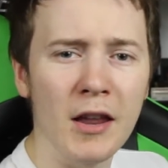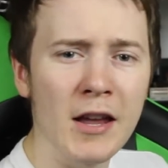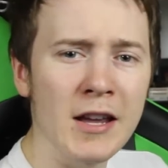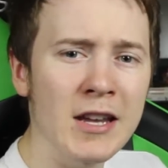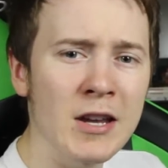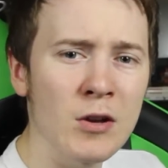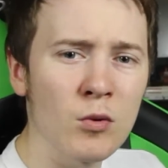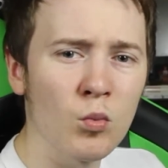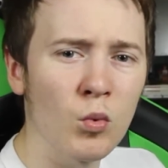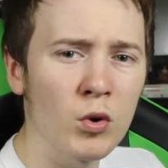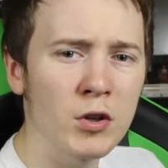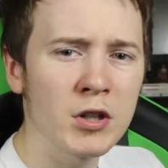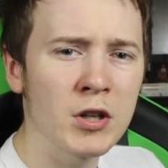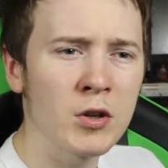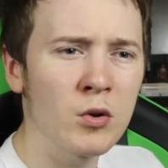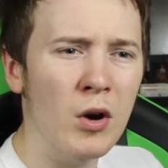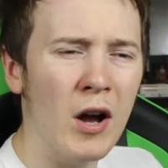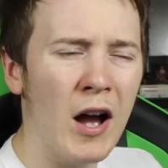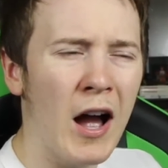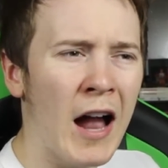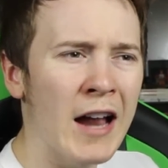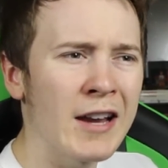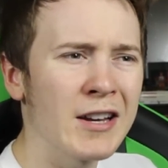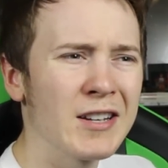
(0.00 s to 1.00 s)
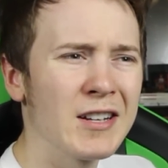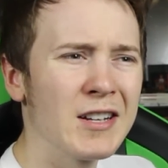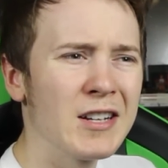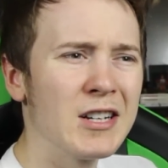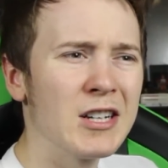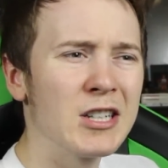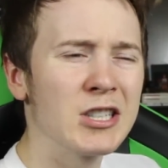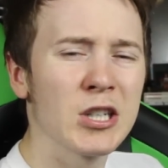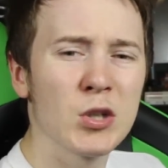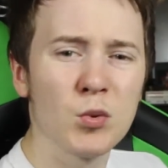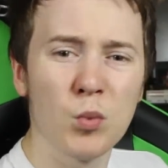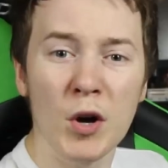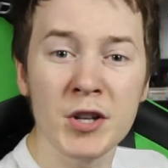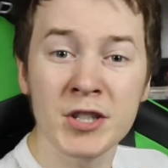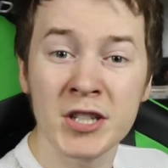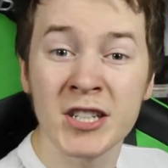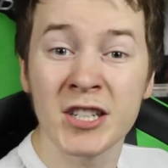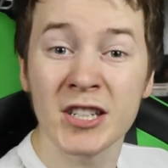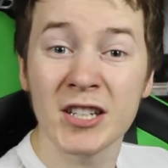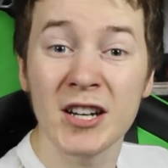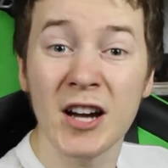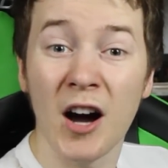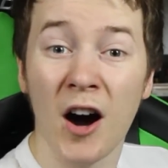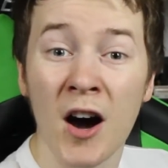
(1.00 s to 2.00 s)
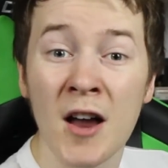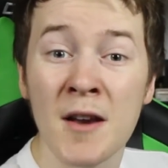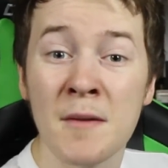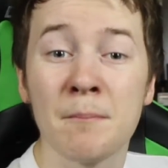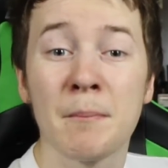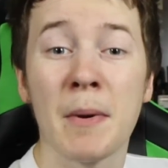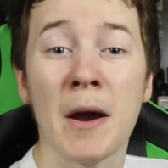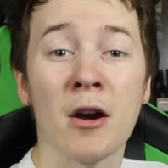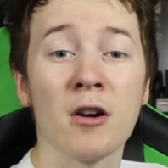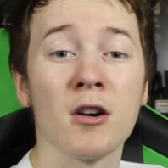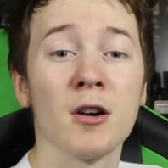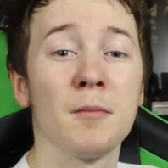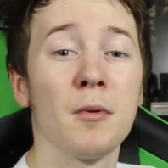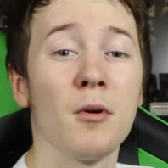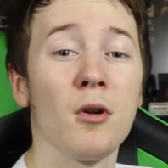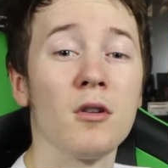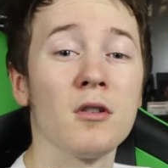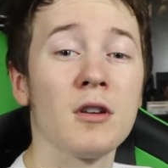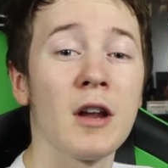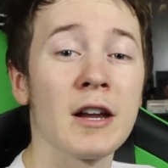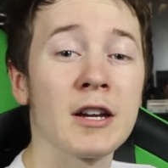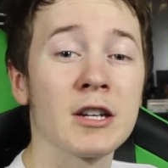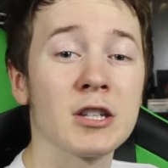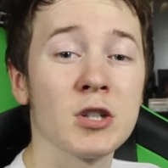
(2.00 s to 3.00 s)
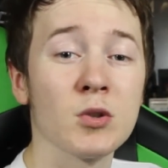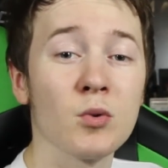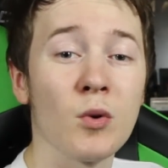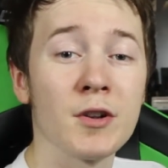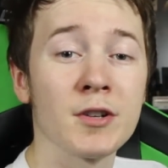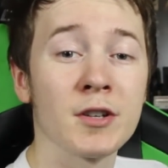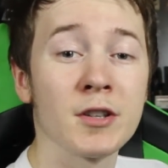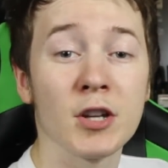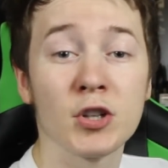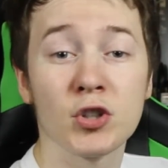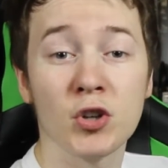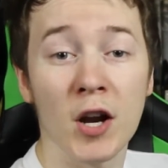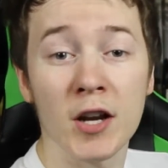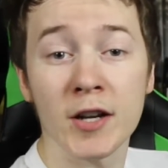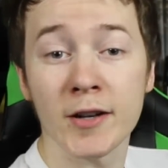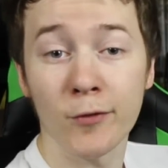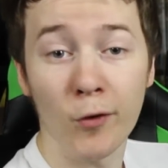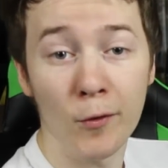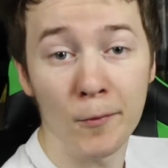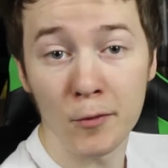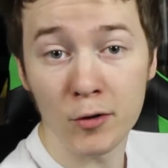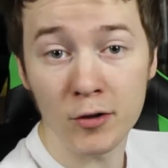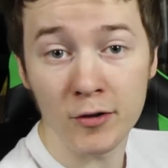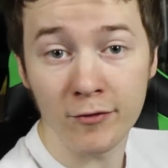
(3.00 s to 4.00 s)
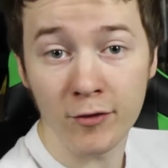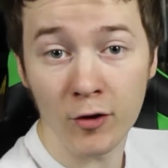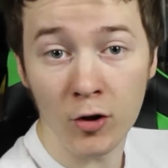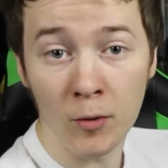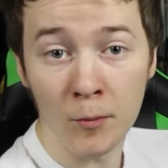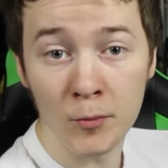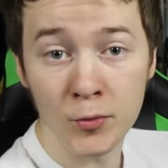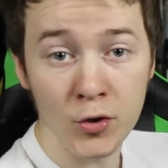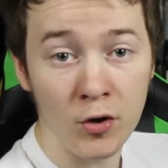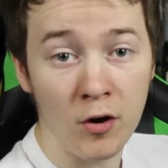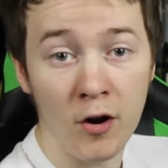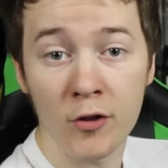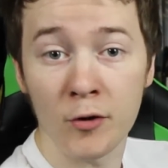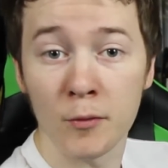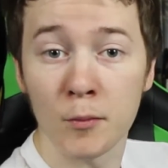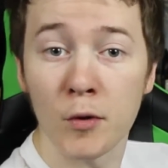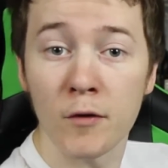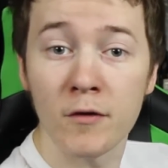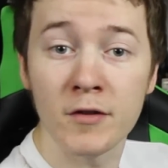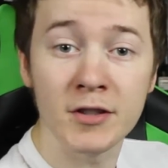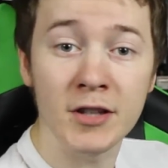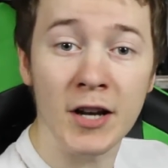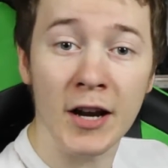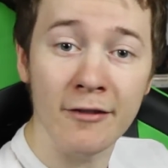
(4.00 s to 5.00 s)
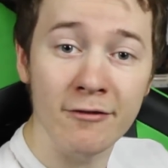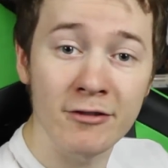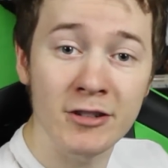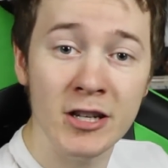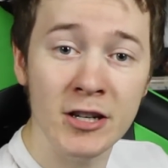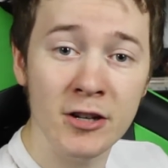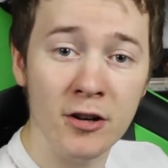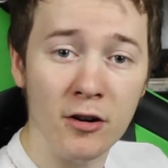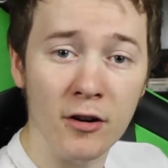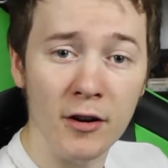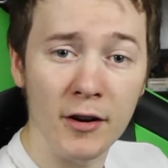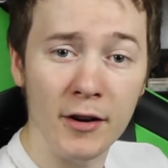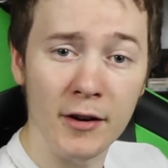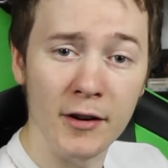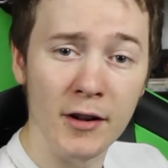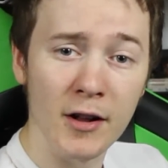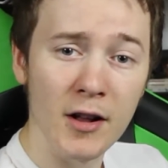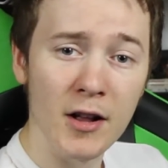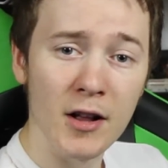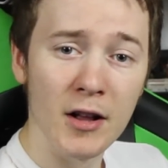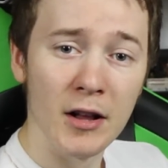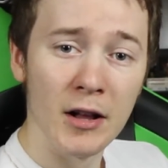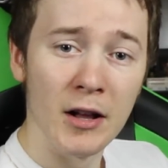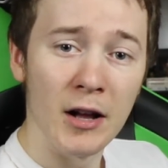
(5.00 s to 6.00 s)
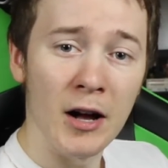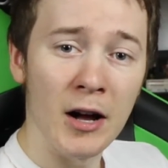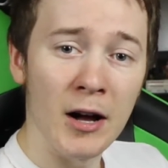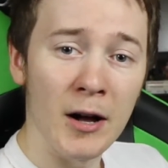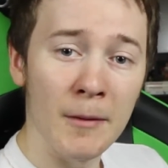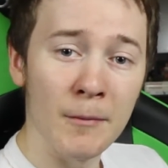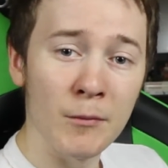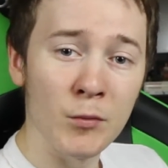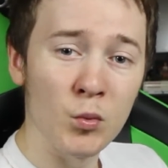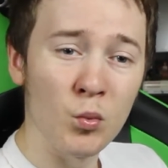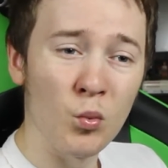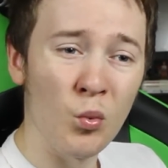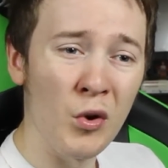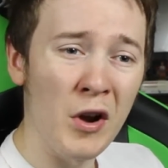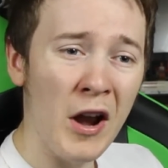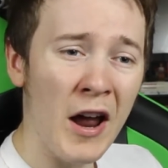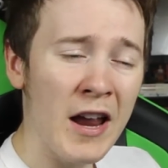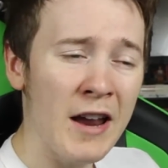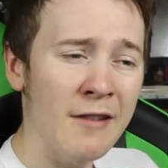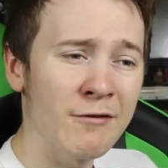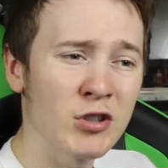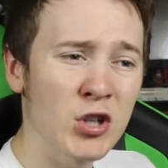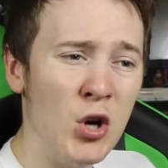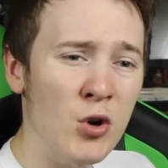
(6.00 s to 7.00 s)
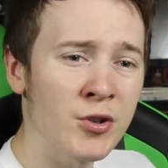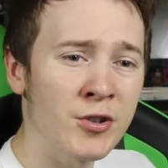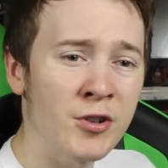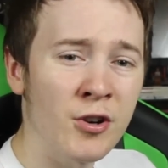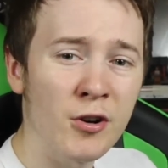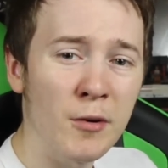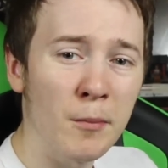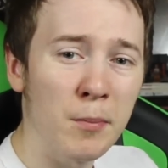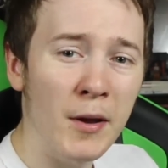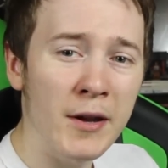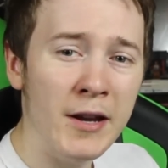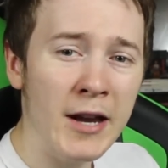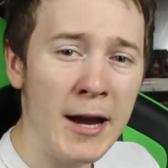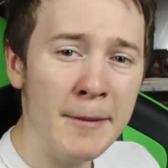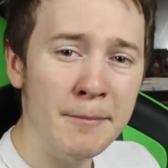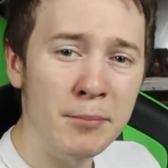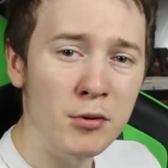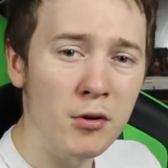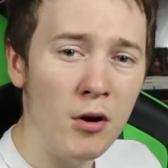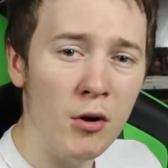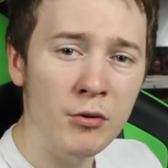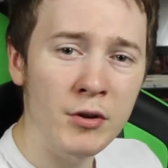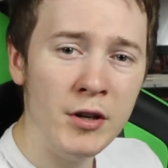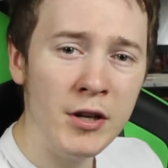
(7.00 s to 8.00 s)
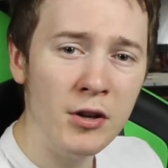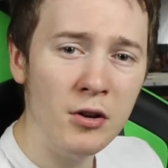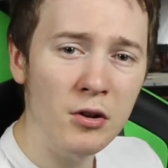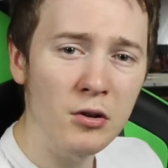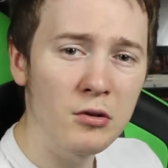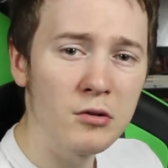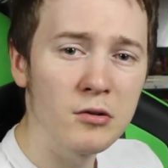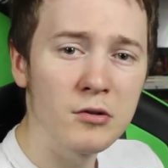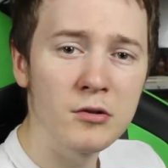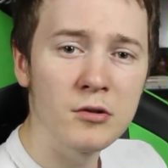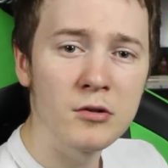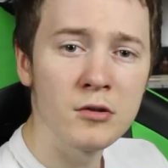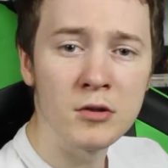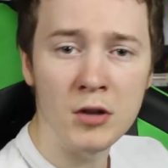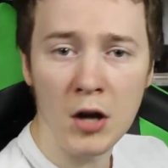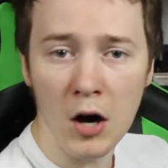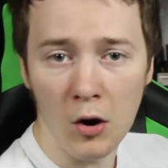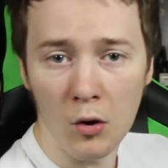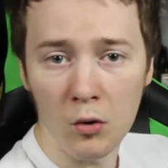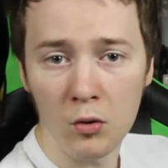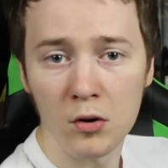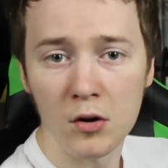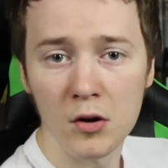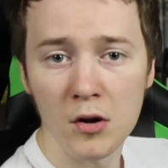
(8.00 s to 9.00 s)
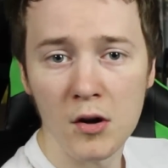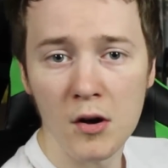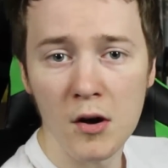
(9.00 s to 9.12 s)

Like, she wasn't unbearable like she was in the Transformers films or other movies that I've seen her in. Would I have chosen her to play April O'Neil? No.